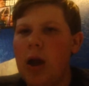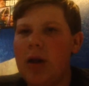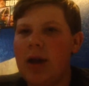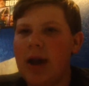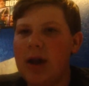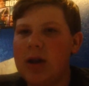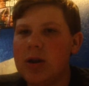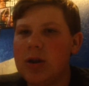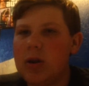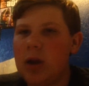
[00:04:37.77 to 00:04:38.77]

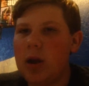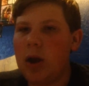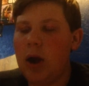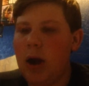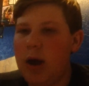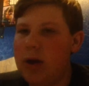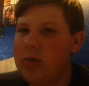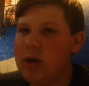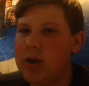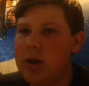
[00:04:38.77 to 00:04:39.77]
Next,
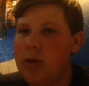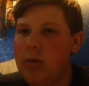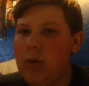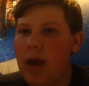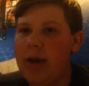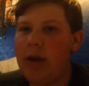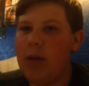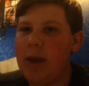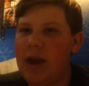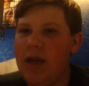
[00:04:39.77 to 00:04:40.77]
since I don't
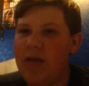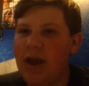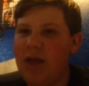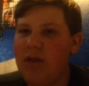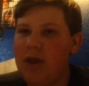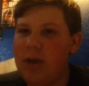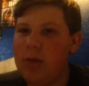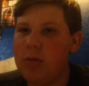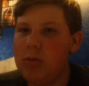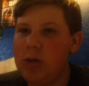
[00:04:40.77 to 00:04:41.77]
have anything
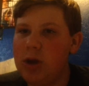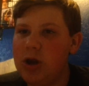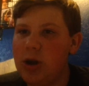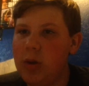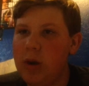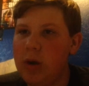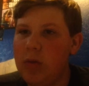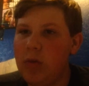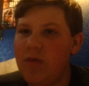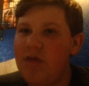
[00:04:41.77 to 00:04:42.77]
to show
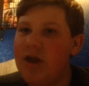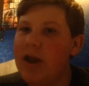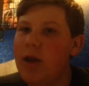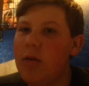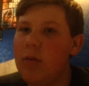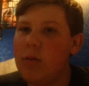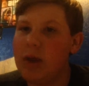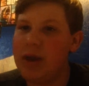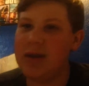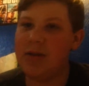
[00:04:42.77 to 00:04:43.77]
you video
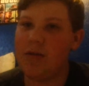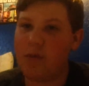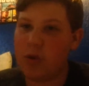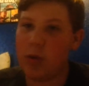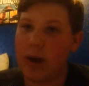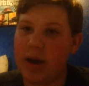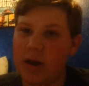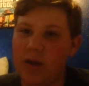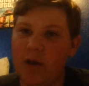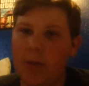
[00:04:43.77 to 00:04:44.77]

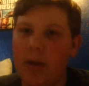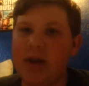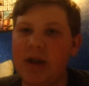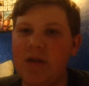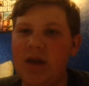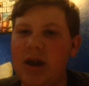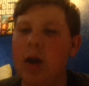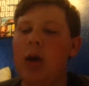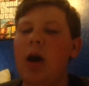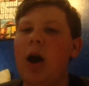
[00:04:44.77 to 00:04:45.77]
directly from my TV,
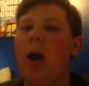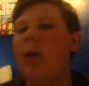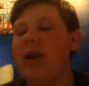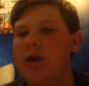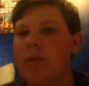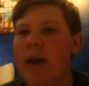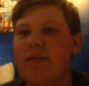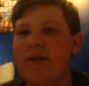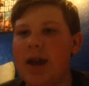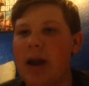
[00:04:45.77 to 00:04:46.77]
I do
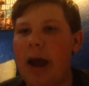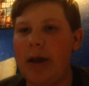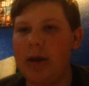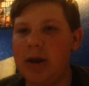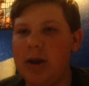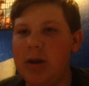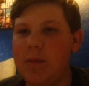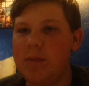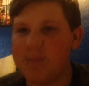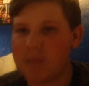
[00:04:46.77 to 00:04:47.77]
have Dead Island,
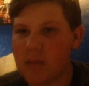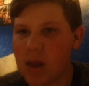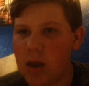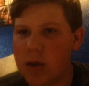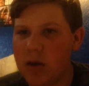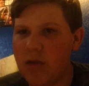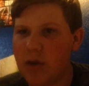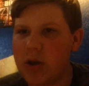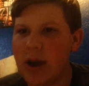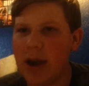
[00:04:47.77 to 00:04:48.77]
the
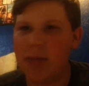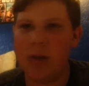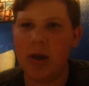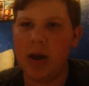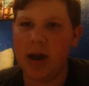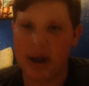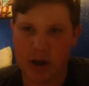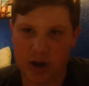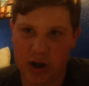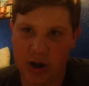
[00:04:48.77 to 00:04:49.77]
first game.
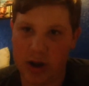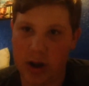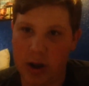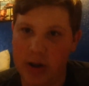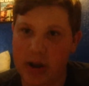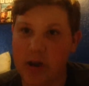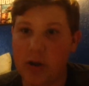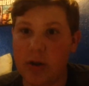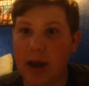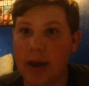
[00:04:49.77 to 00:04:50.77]
It's just a
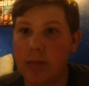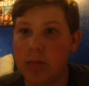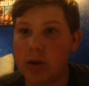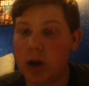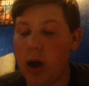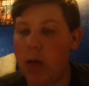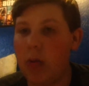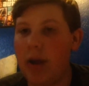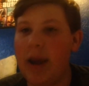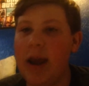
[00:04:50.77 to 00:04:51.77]
digital game, so
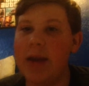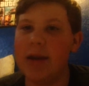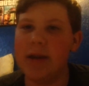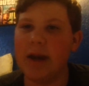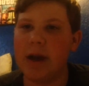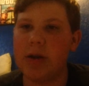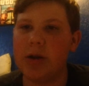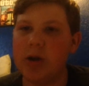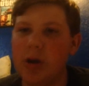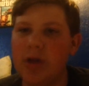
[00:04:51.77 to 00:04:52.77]
I can't exactly
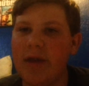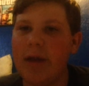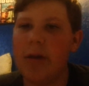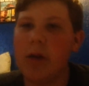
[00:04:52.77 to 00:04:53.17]
show you that.